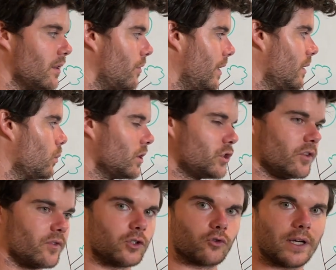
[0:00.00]
Then once
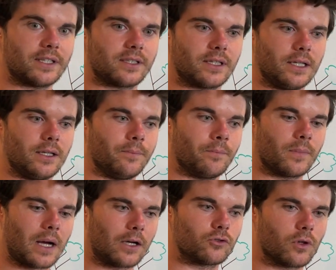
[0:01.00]
you've addressed the
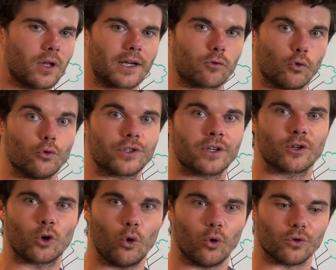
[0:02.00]
underlying root
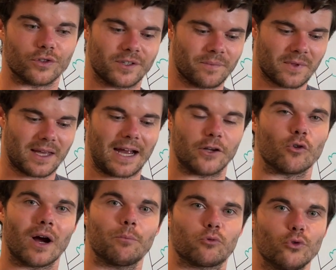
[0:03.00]
cause and you're
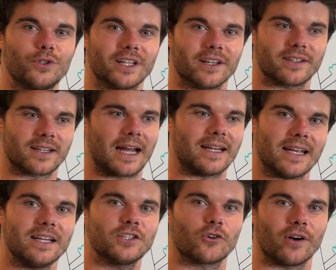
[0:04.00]
uprooting it and
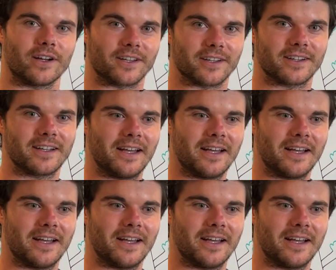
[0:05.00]
integrating it,